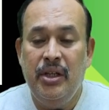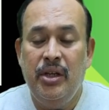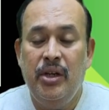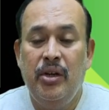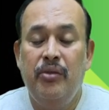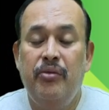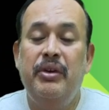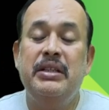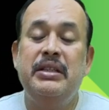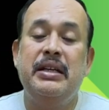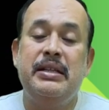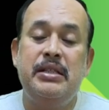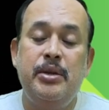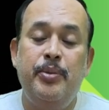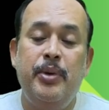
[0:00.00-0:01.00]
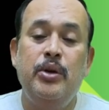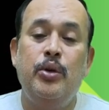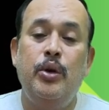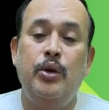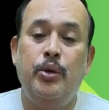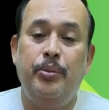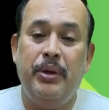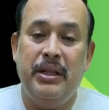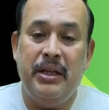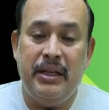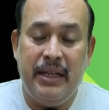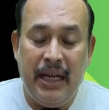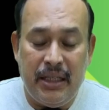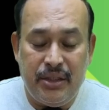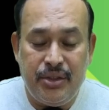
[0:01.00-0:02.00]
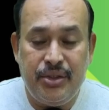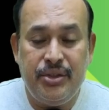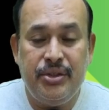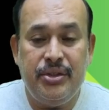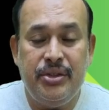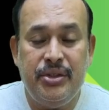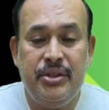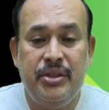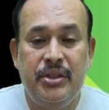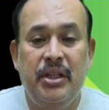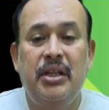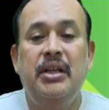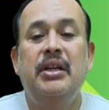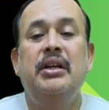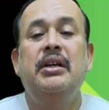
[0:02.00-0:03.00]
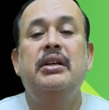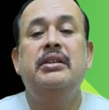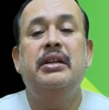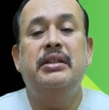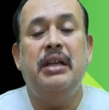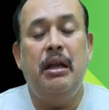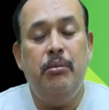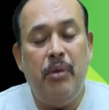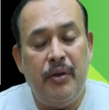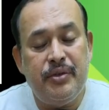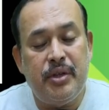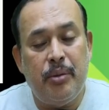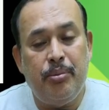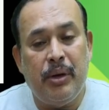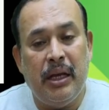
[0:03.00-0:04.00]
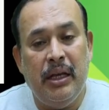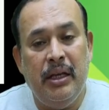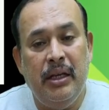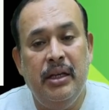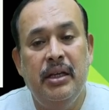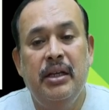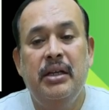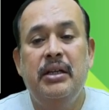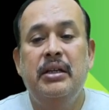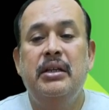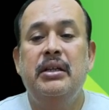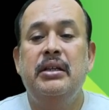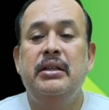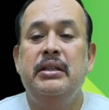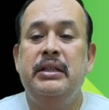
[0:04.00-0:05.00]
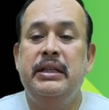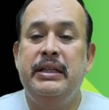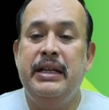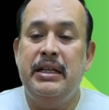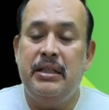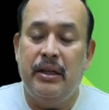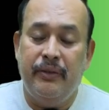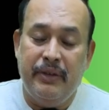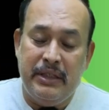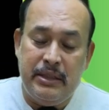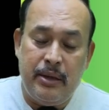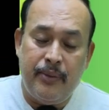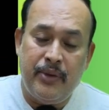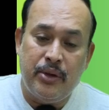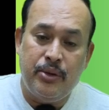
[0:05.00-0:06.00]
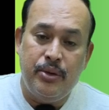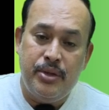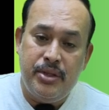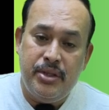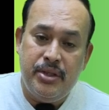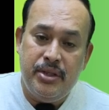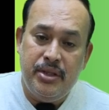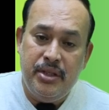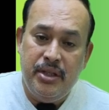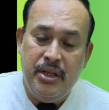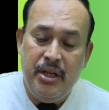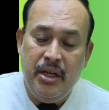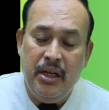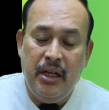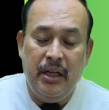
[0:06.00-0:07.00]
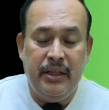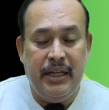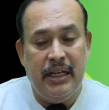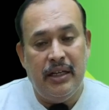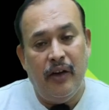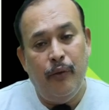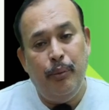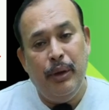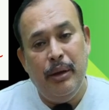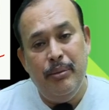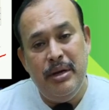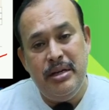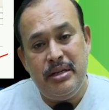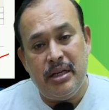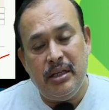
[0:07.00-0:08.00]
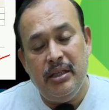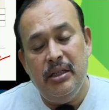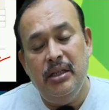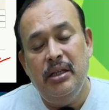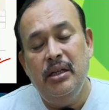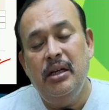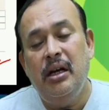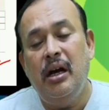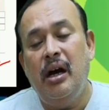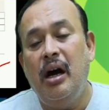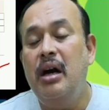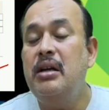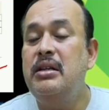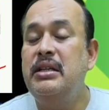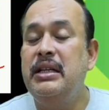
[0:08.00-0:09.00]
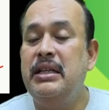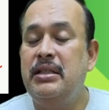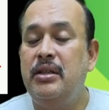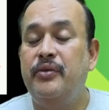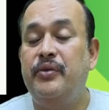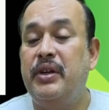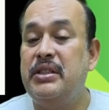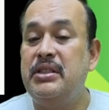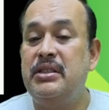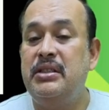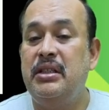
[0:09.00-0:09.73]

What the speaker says: where the recipient going to pay the tax, the time of supply, the date of receipt of the goods, date of payment, or first